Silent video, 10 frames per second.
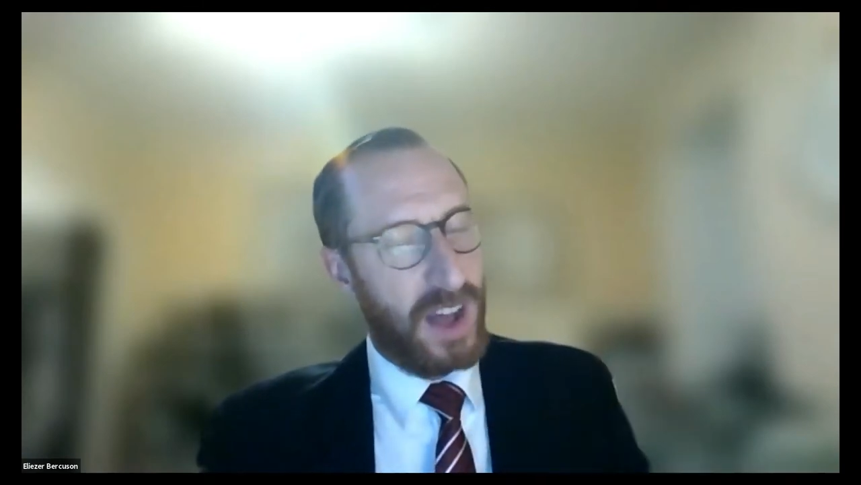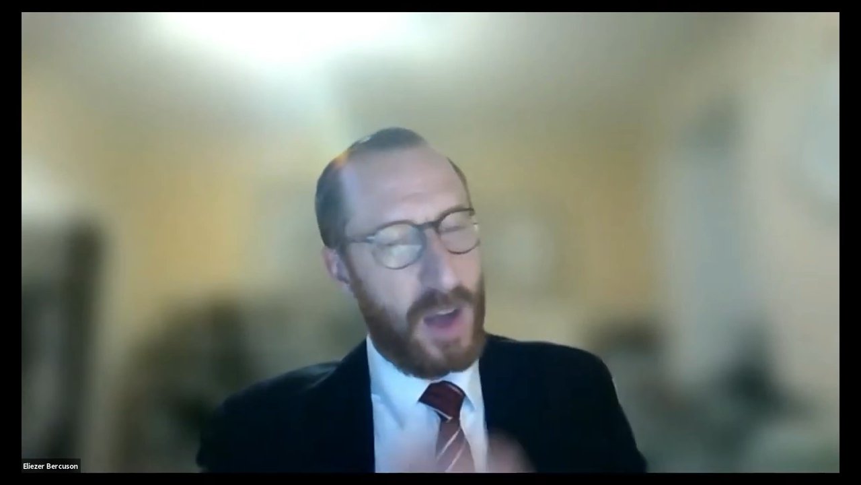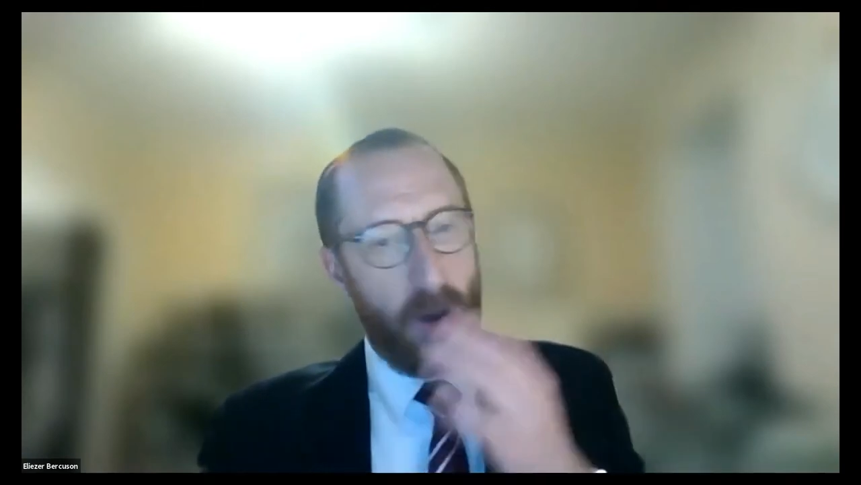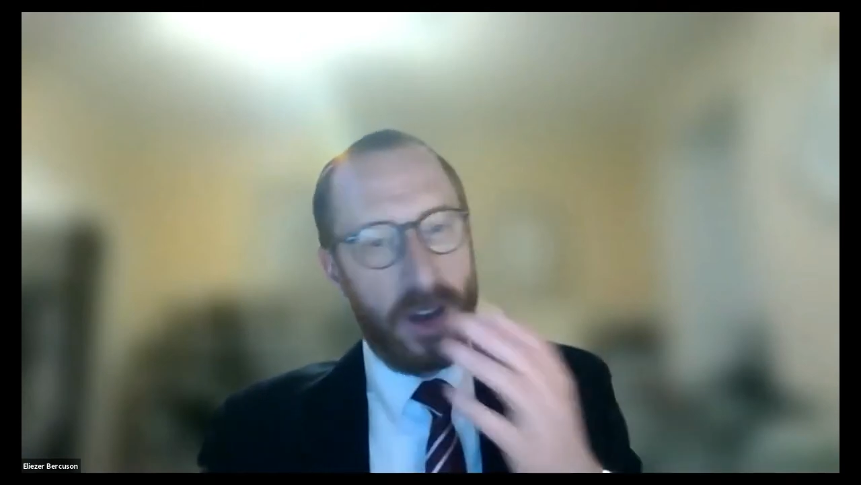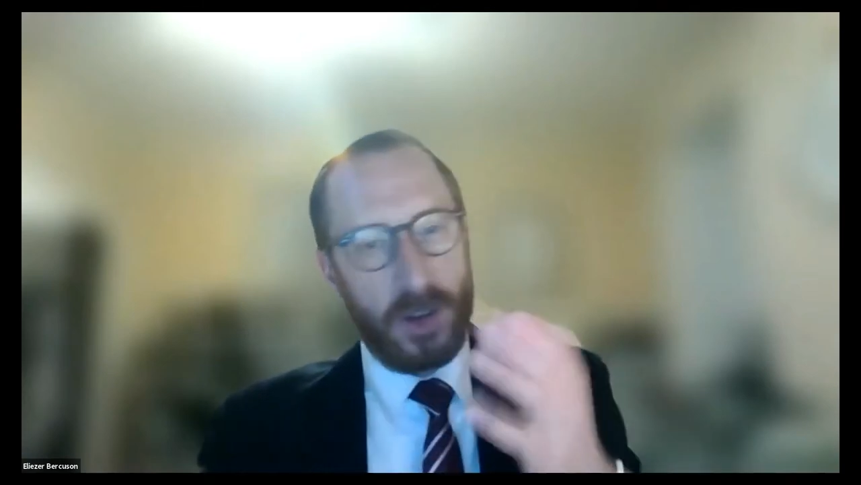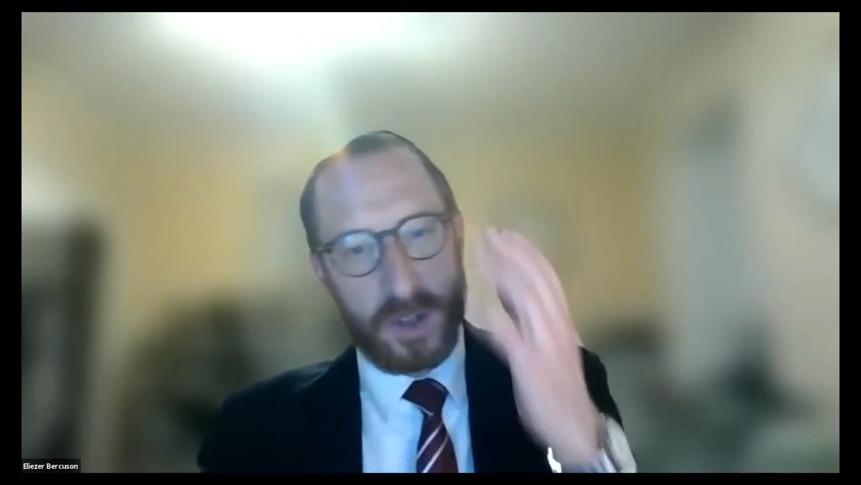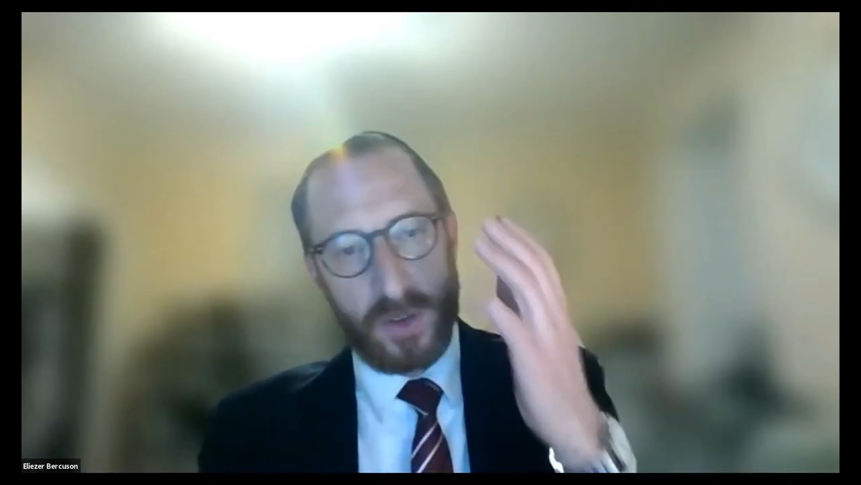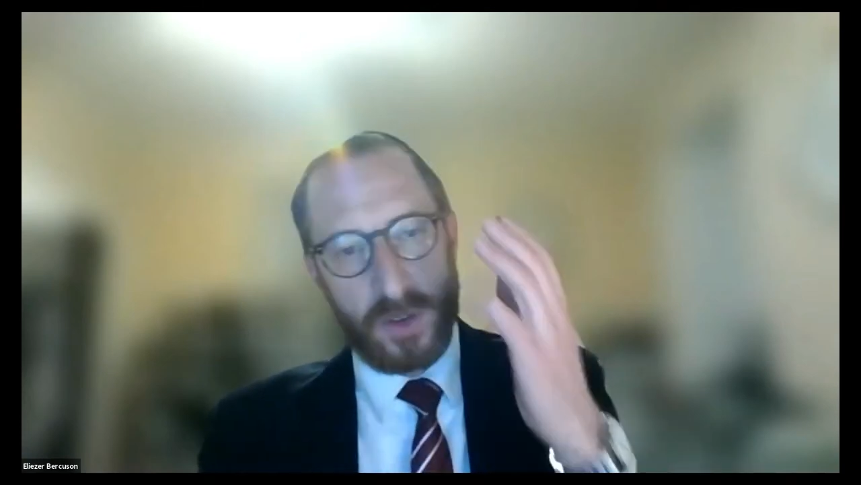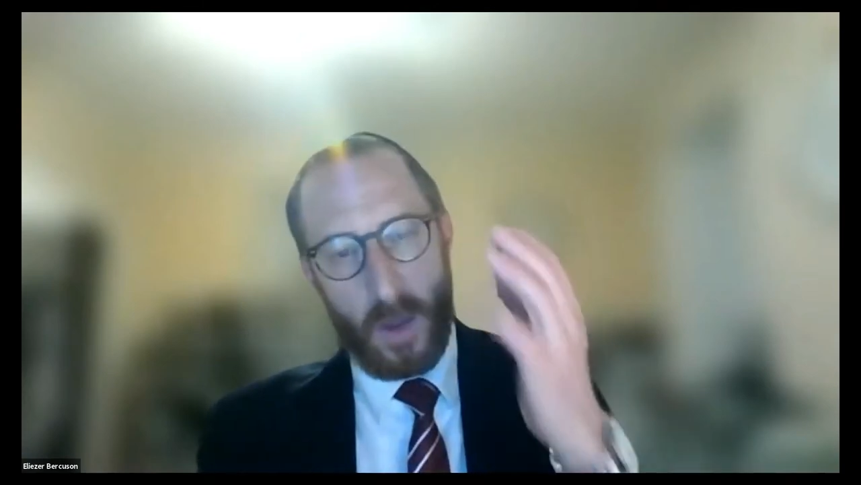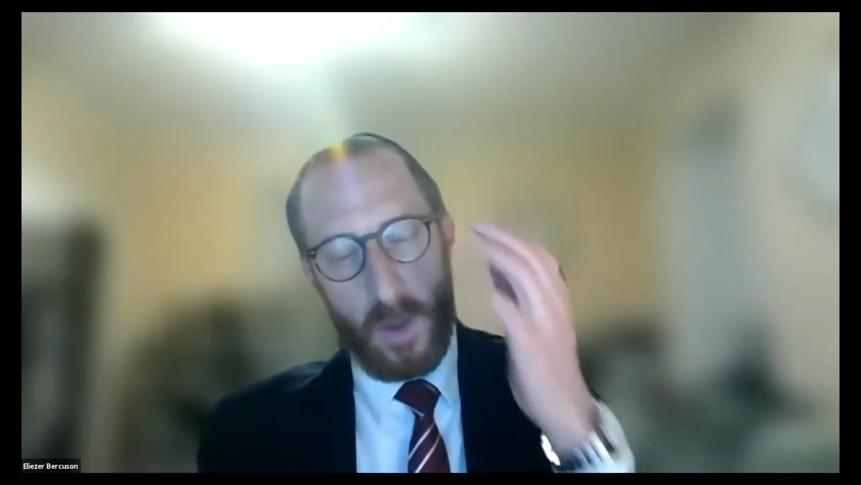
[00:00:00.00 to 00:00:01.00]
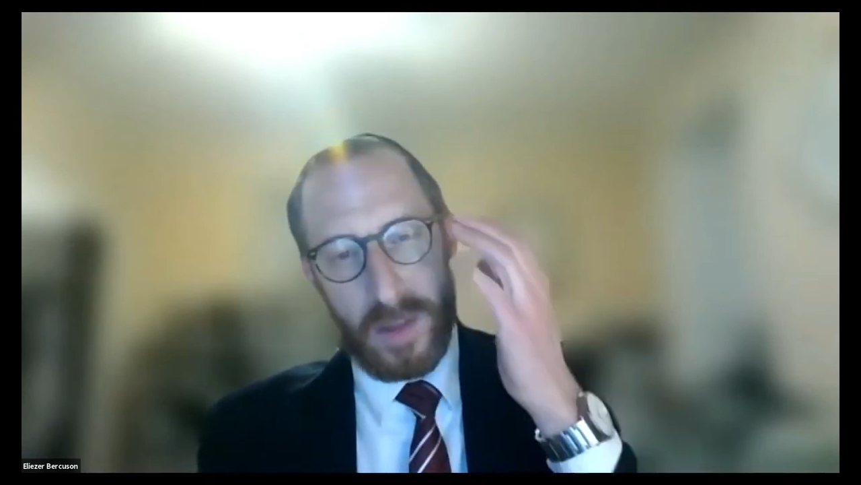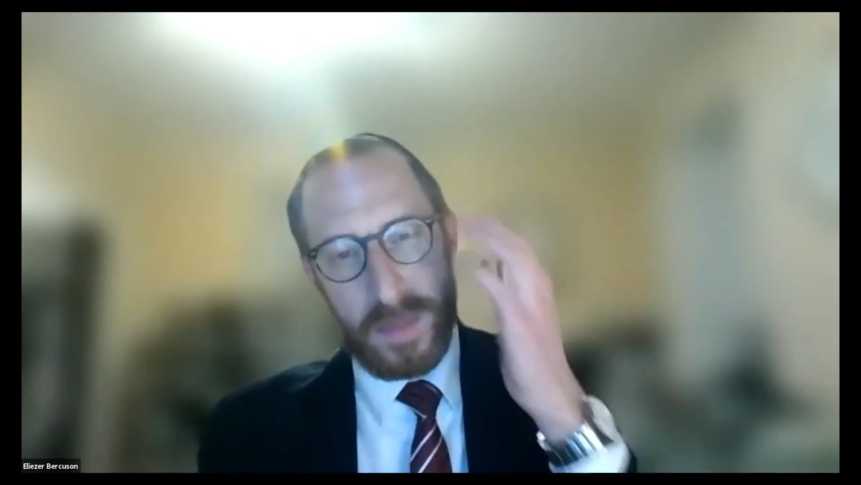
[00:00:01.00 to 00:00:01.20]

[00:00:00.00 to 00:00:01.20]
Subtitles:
I want to